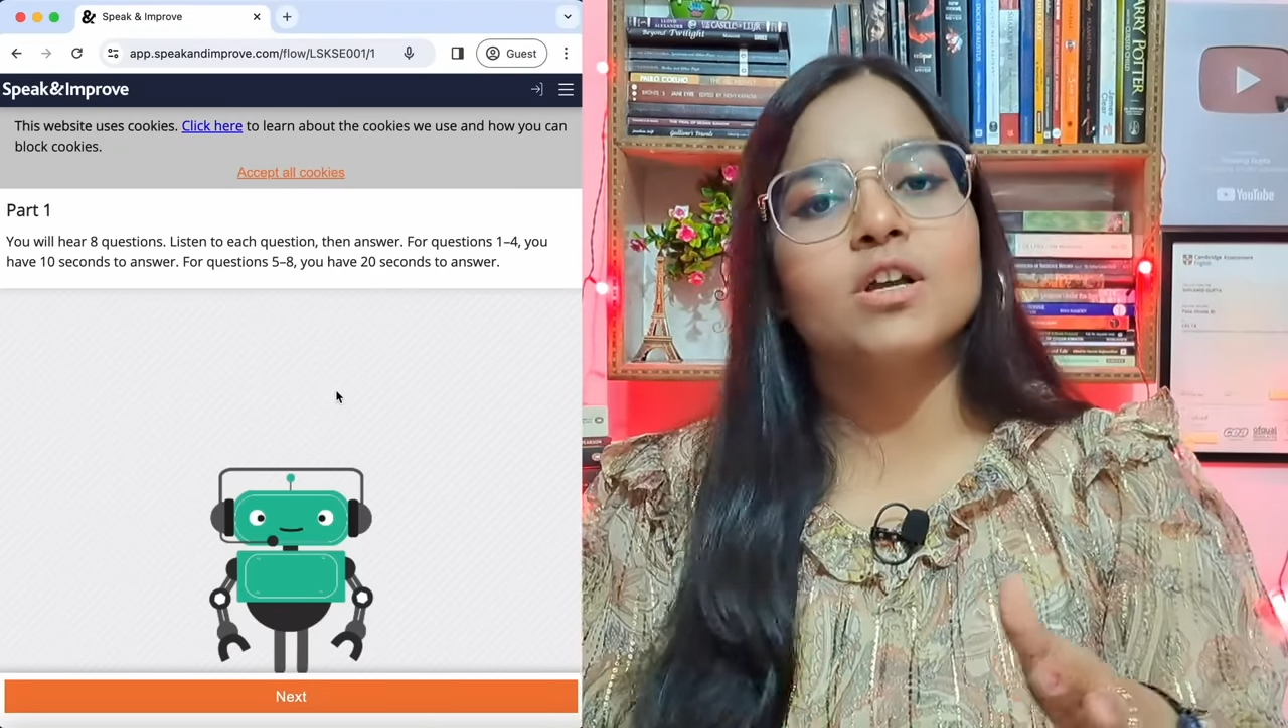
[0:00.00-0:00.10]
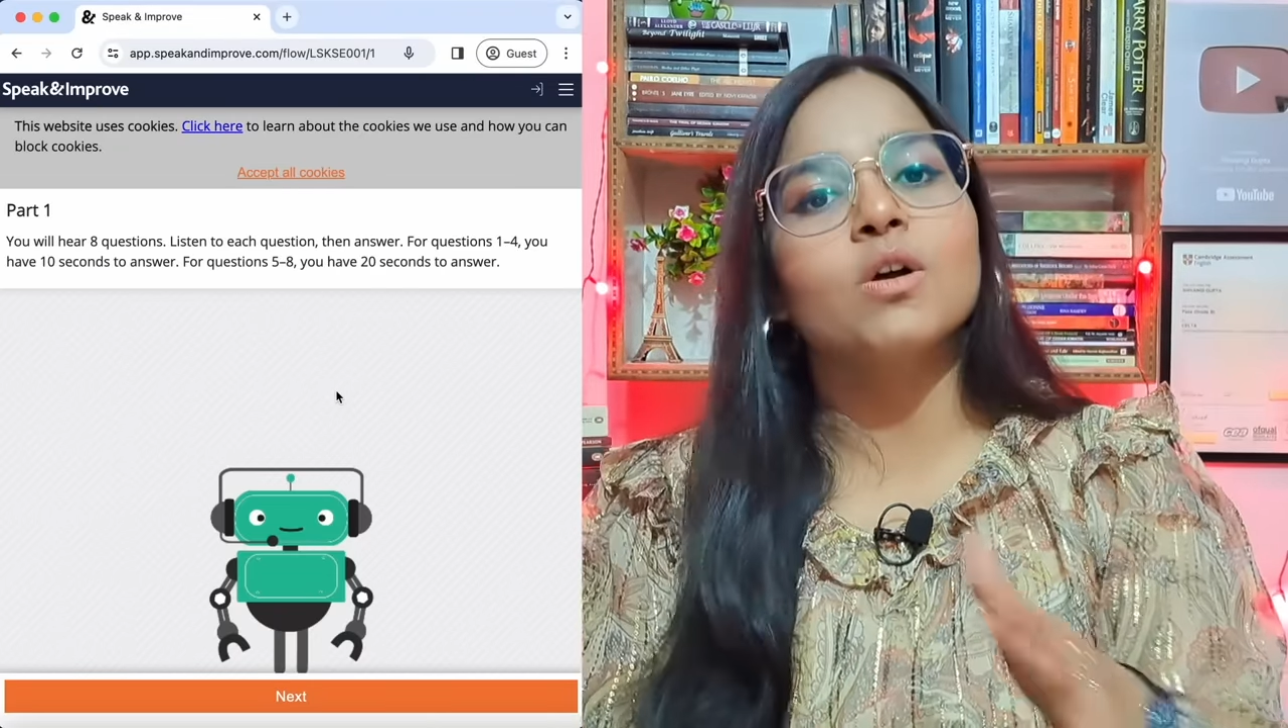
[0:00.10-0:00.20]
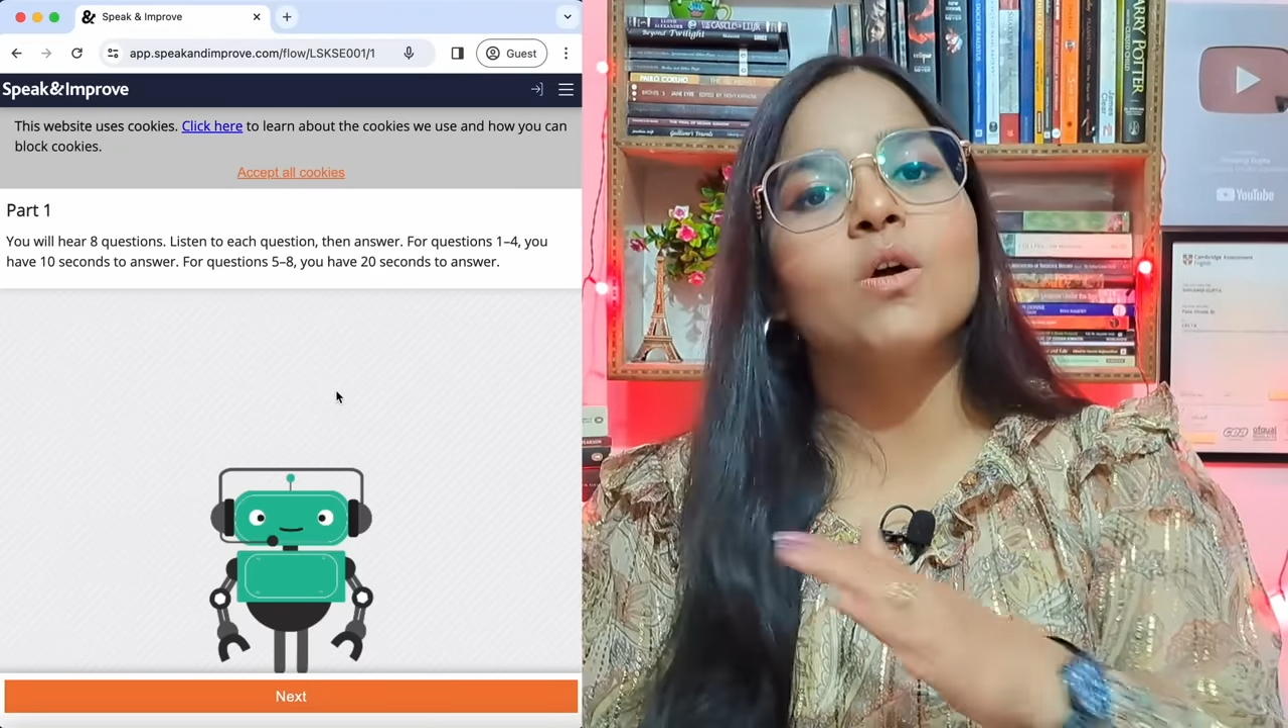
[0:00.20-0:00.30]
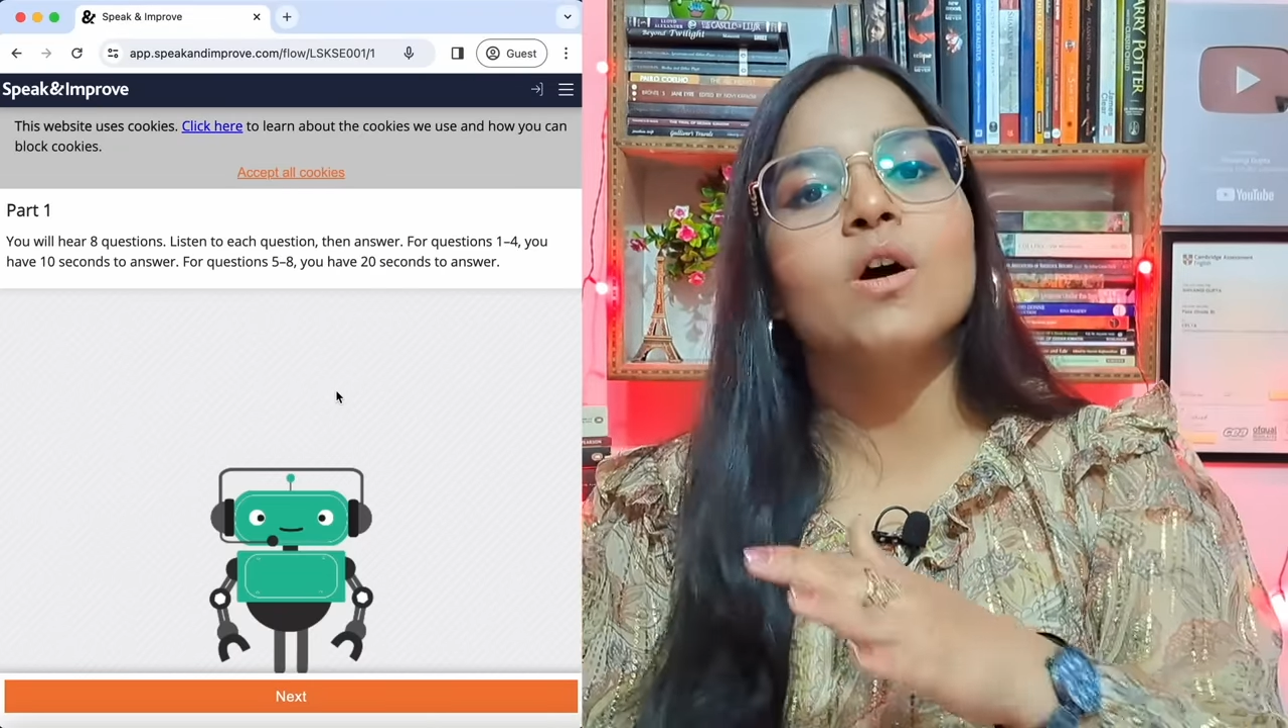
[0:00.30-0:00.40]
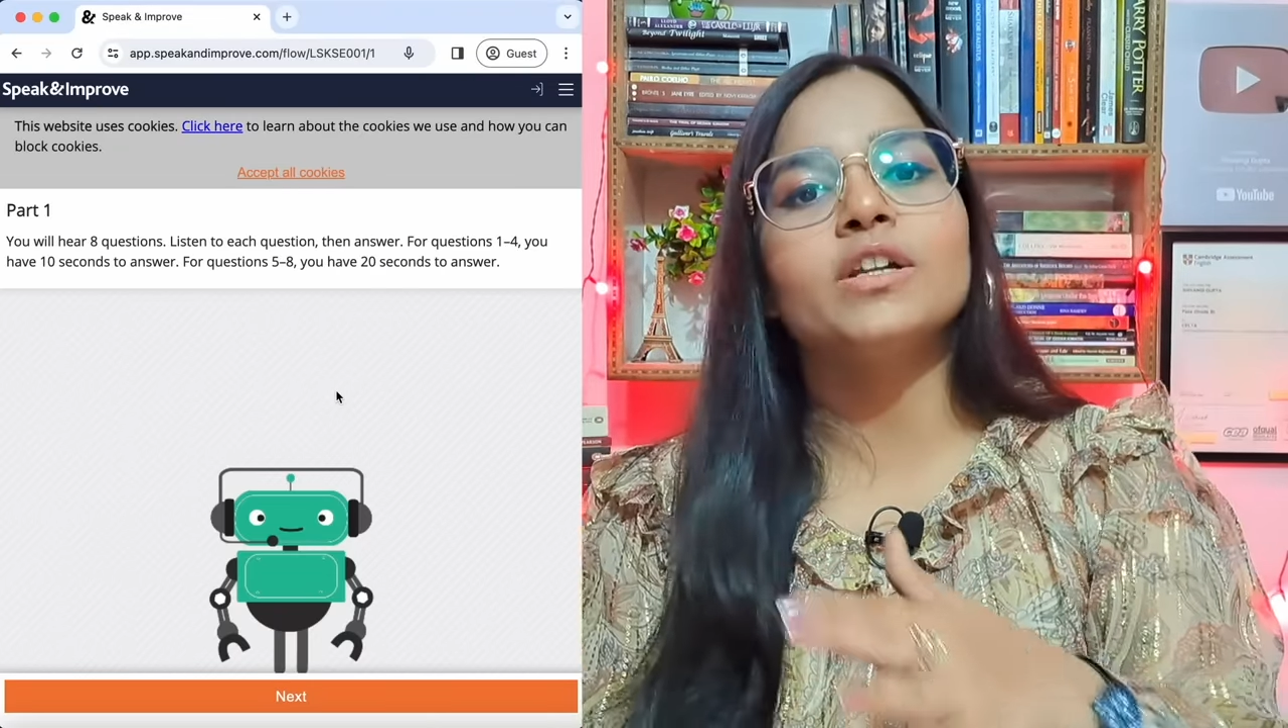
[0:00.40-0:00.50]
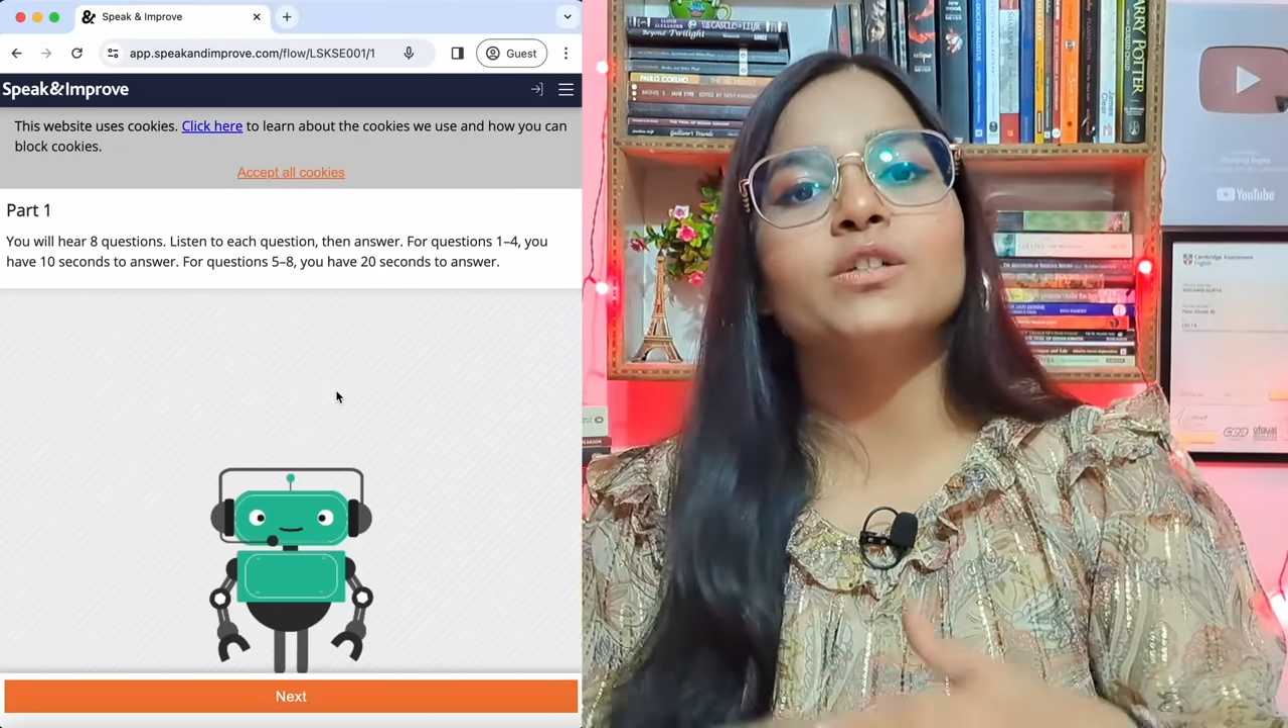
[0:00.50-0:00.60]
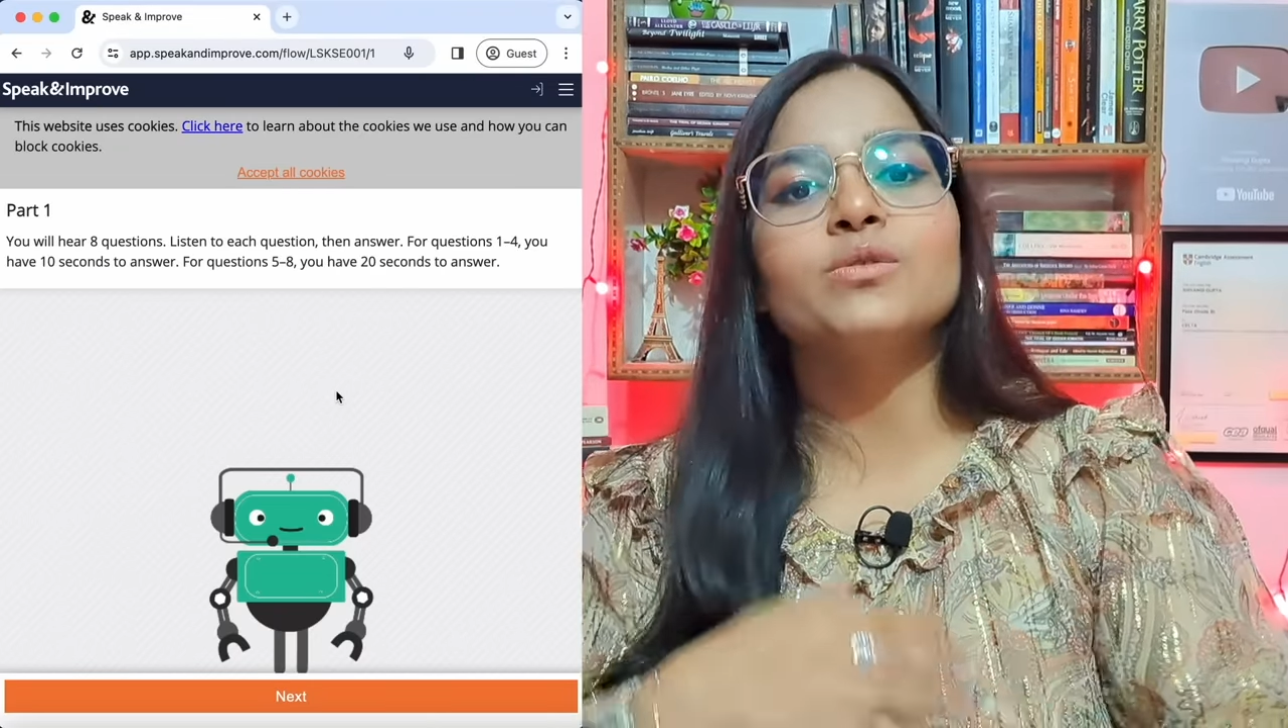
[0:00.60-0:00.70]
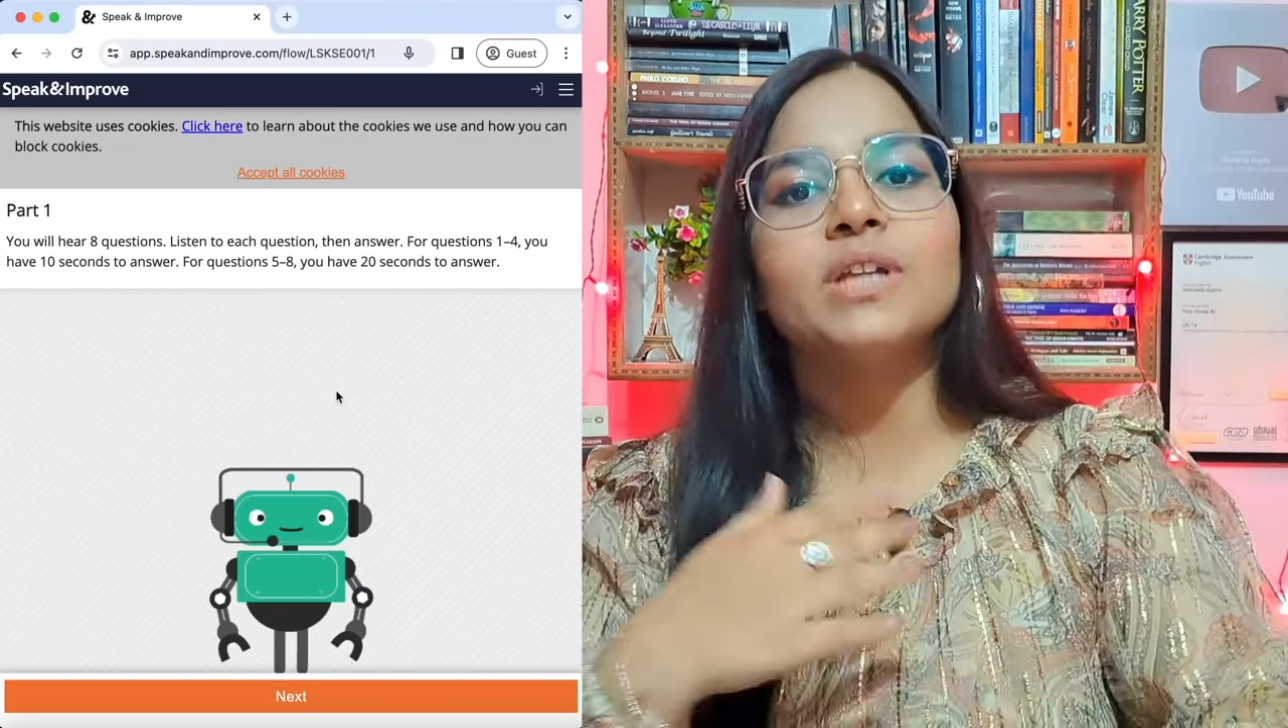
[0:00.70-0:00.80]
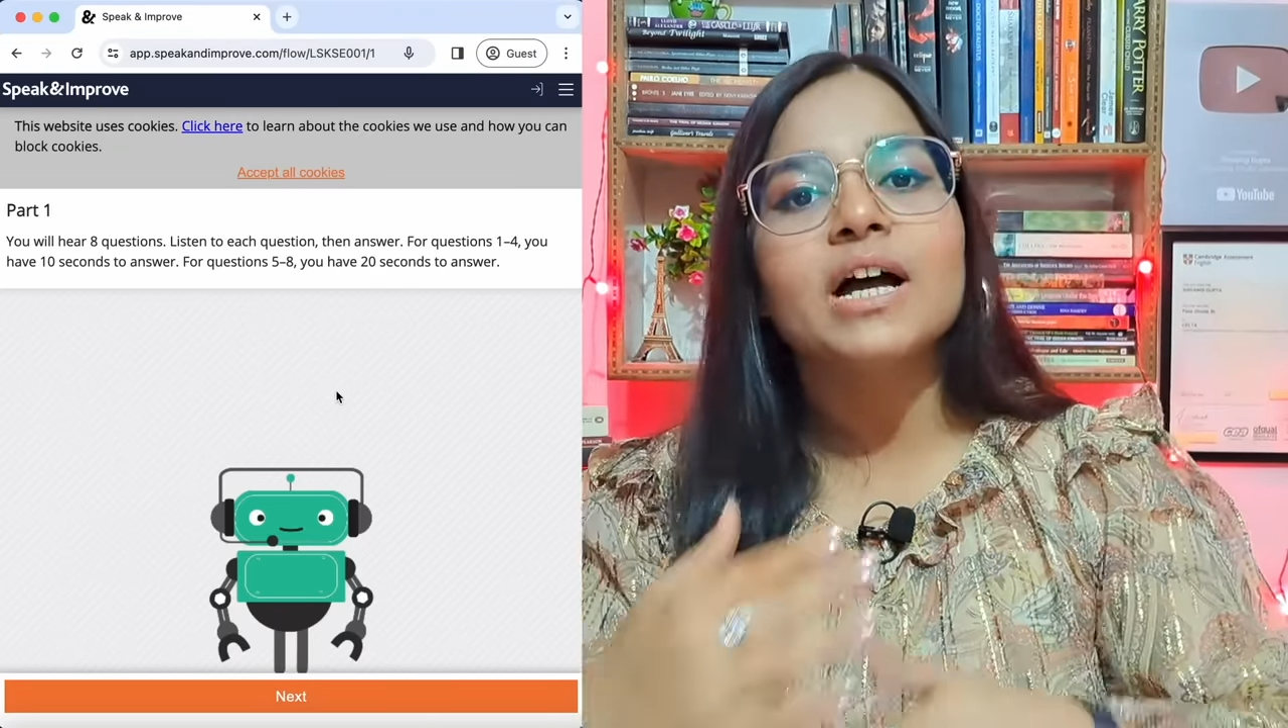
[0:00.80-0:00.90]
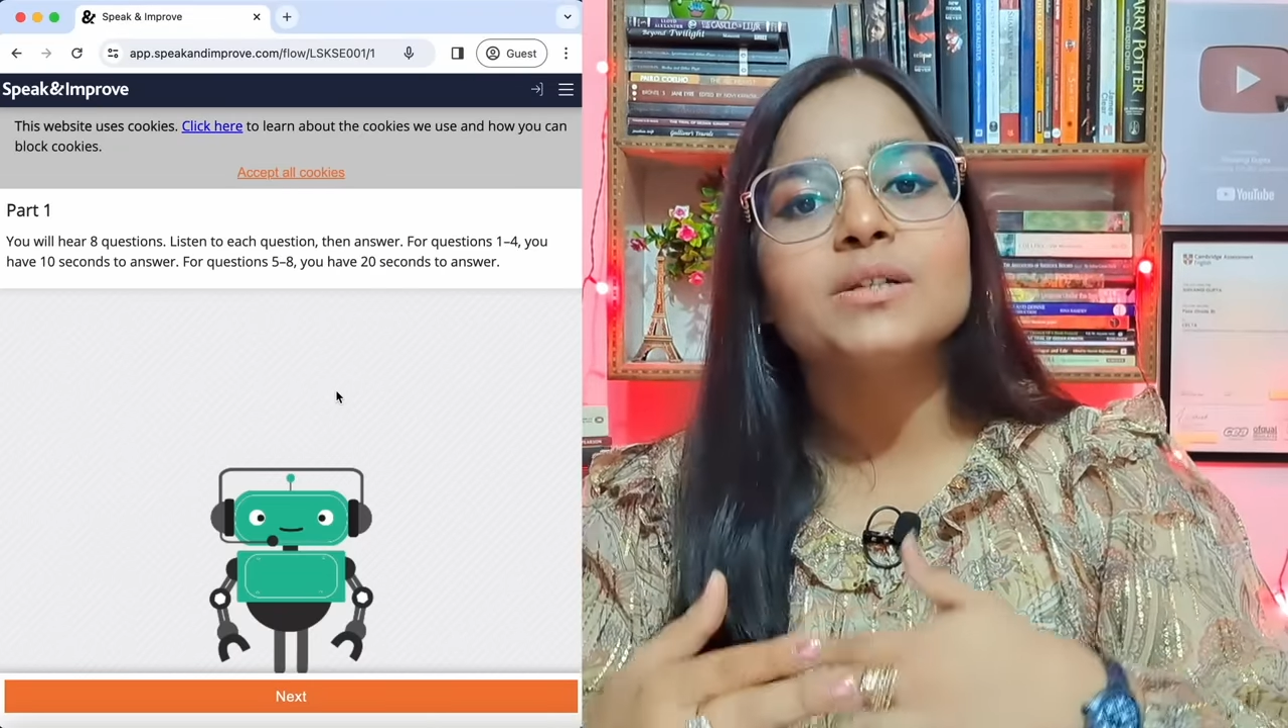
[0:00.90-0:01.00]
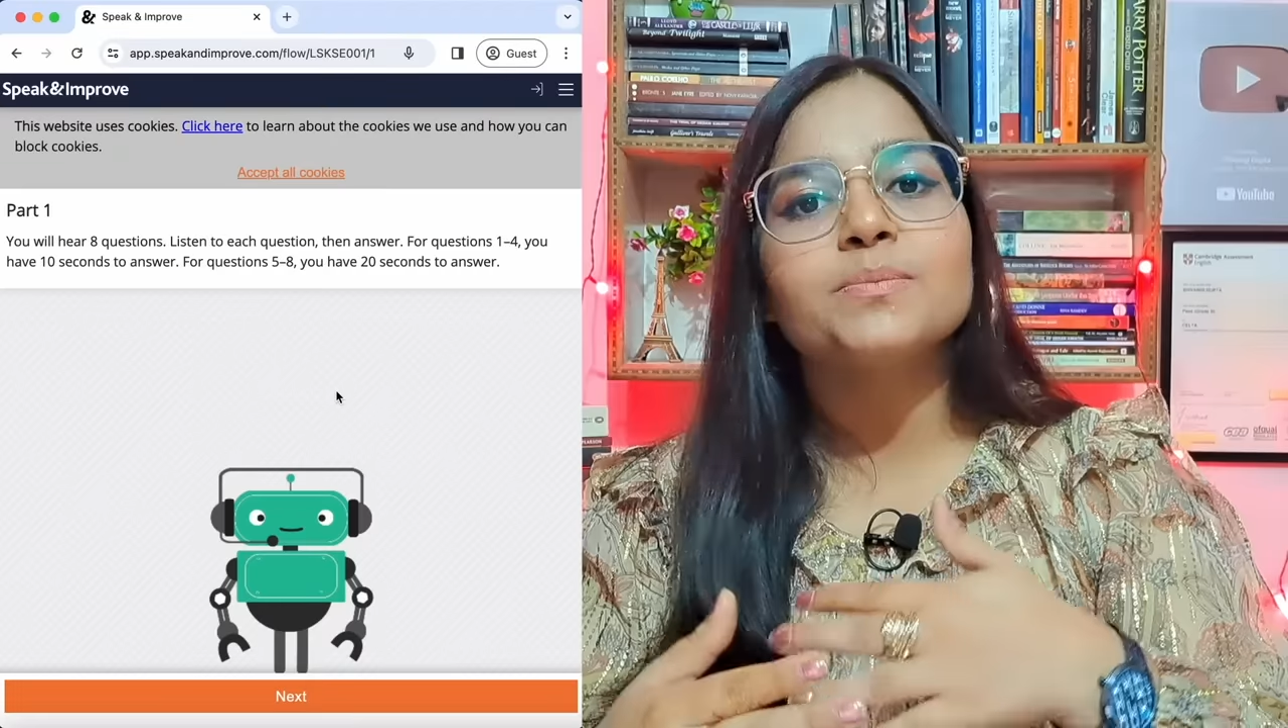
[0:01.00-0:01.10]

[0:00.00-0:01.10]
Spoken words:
according to that